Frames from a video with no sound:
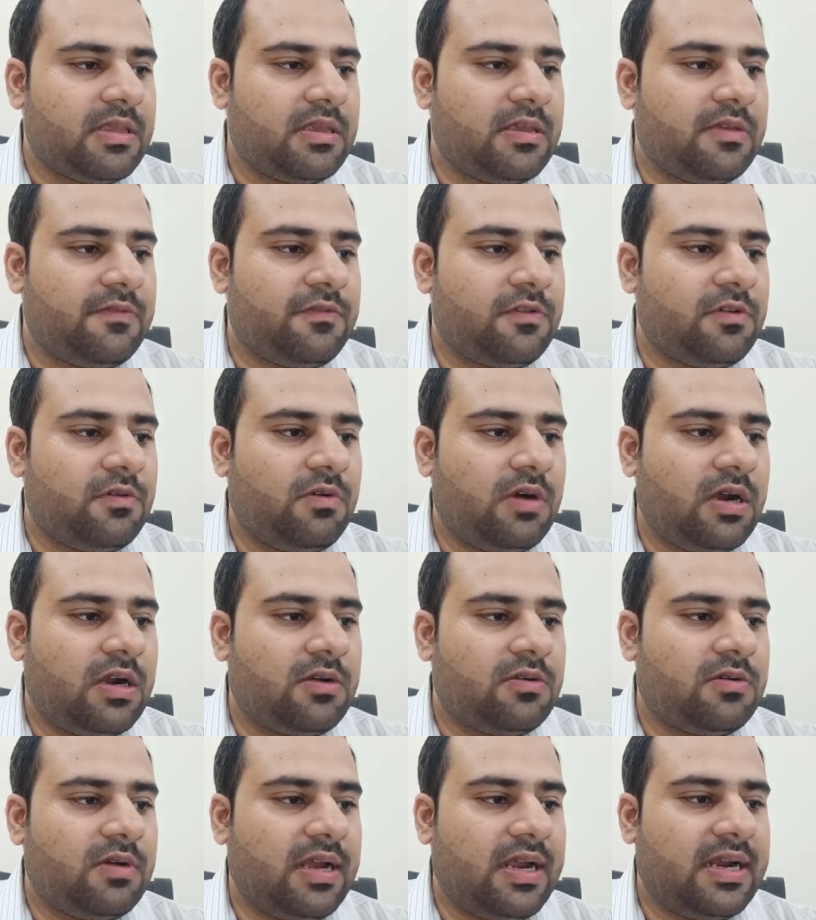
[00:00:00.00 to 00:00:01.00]
If you want
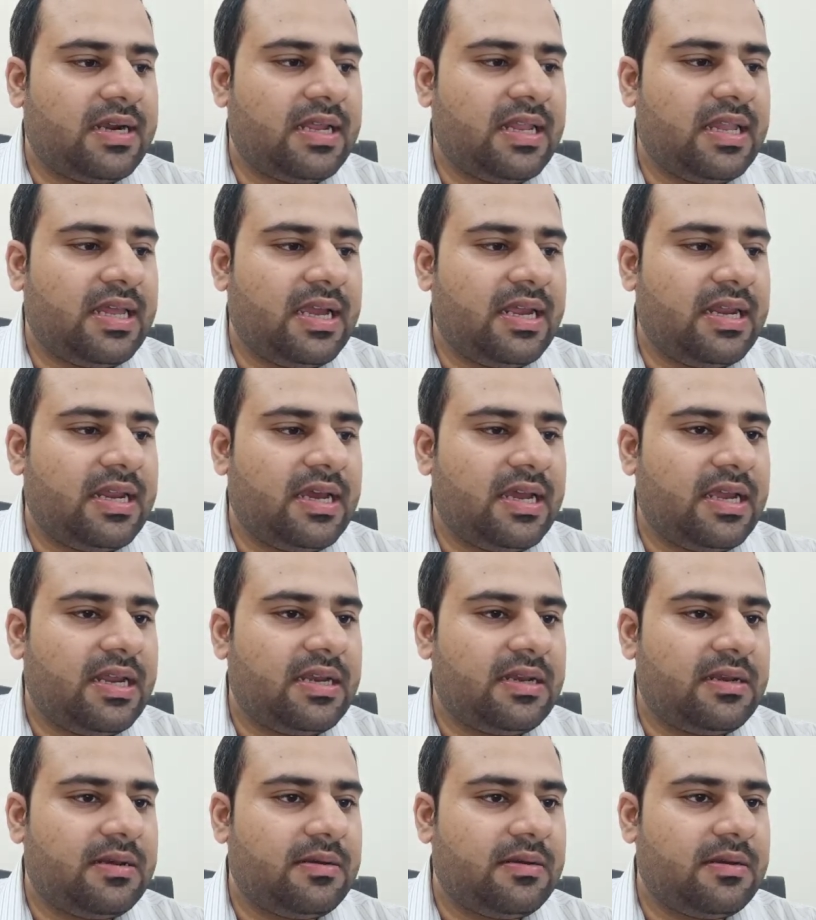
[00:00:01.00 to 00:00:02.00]
to add a line
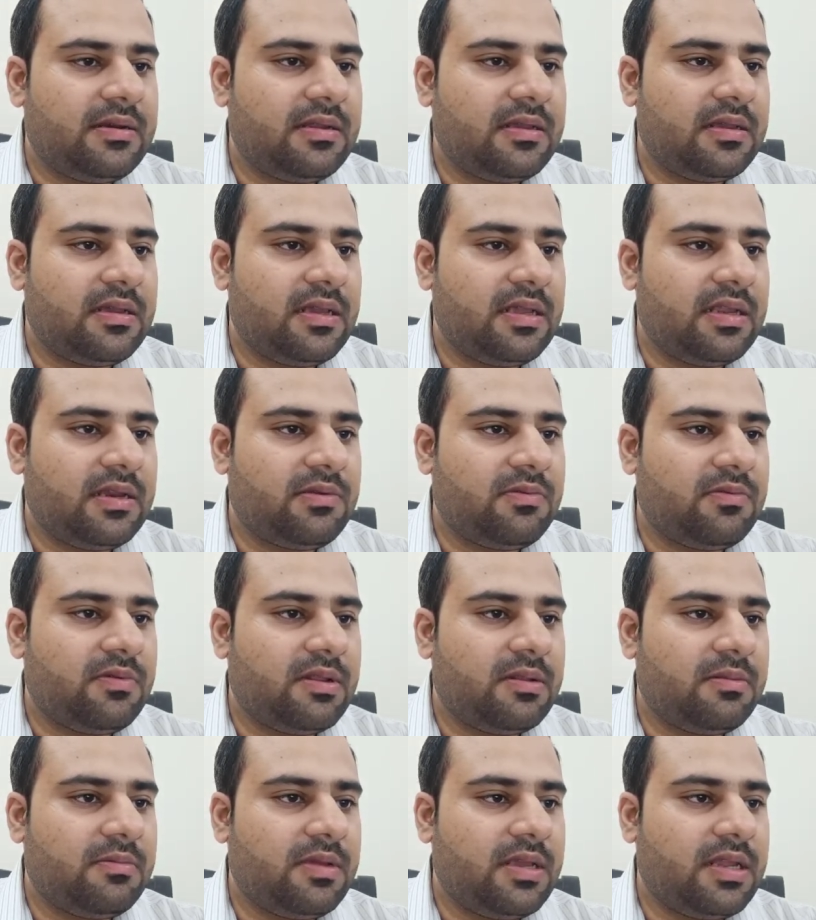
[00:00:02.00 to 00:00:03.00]
height, it
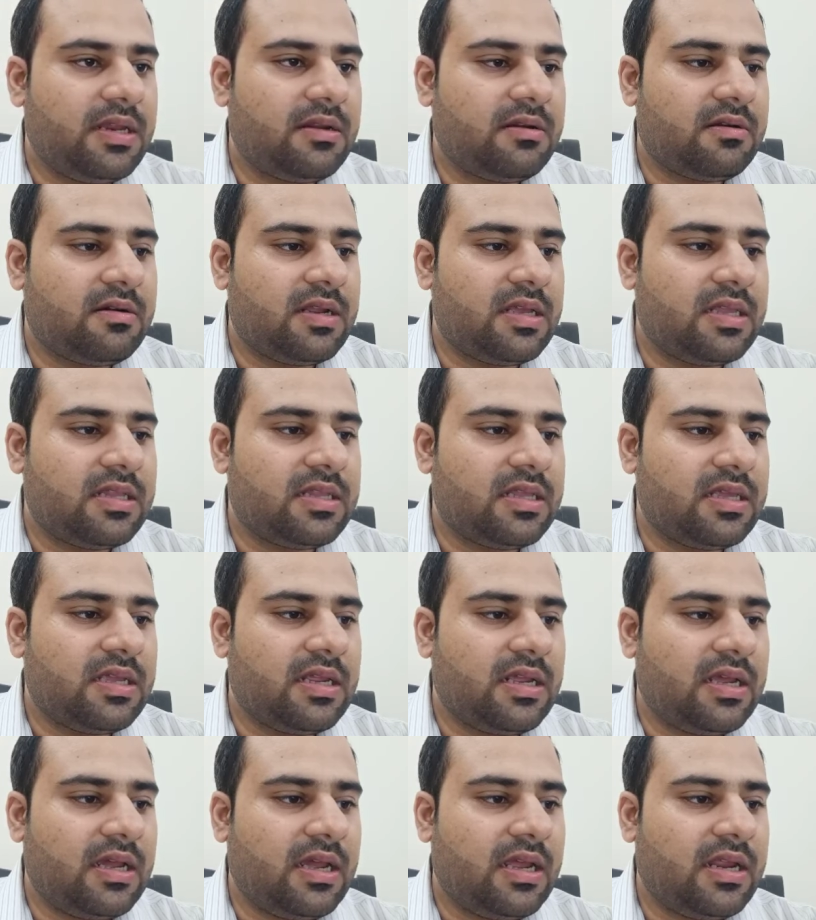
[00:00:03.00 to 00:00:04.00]
will be
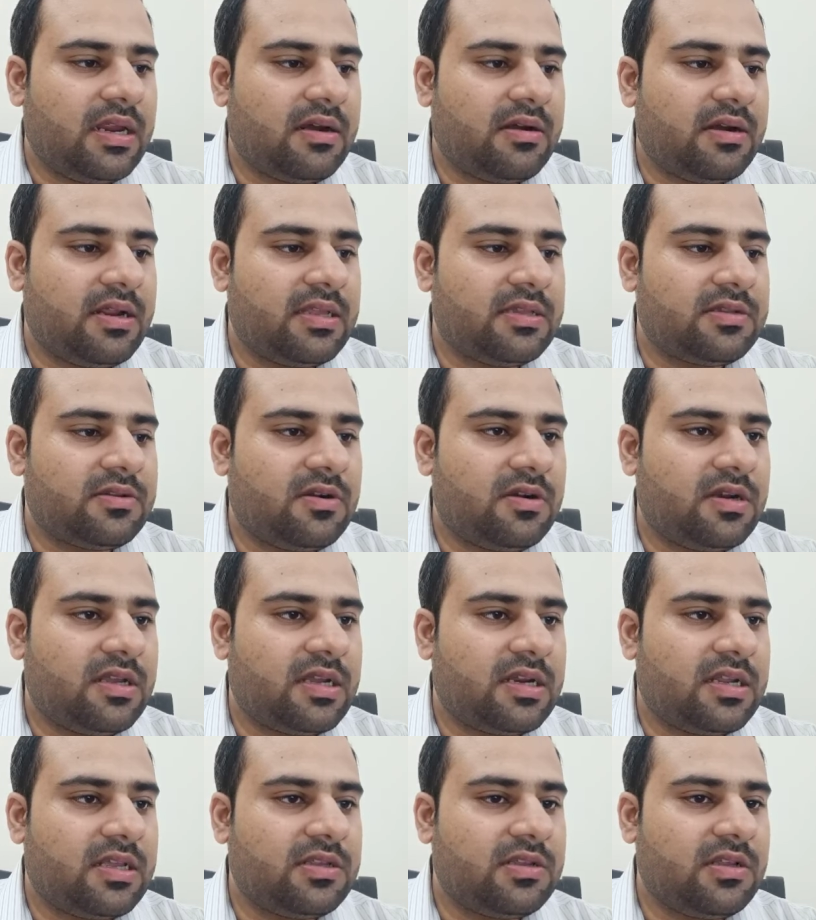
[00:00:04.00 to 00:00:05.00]
increase or
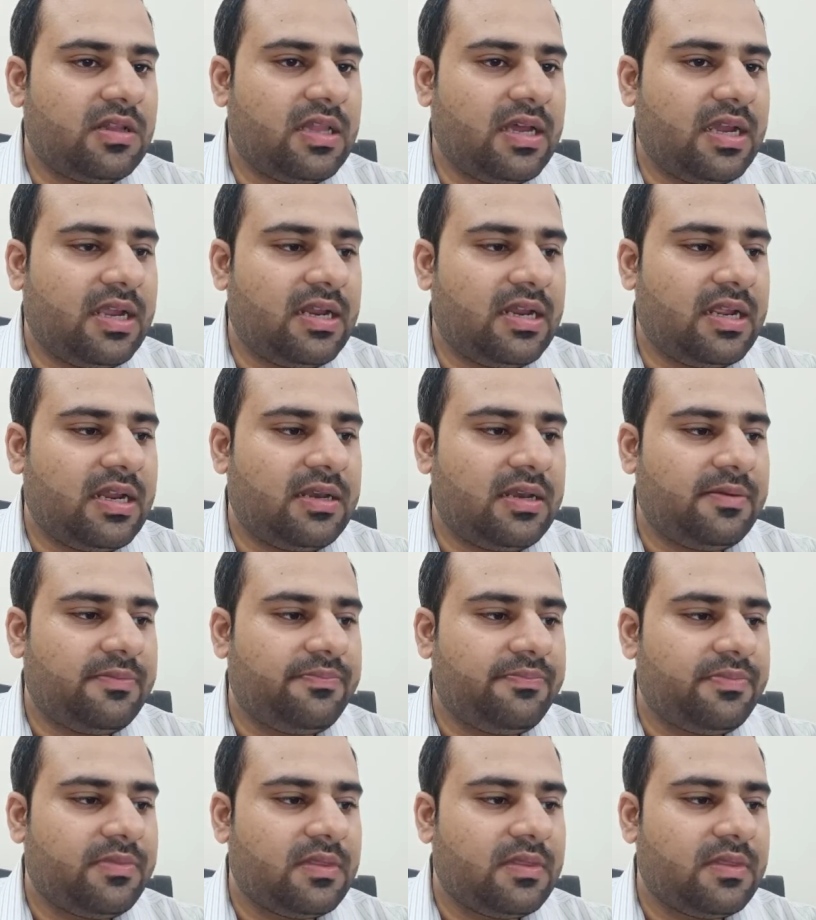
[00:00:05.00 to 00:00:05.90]
decrease your line height.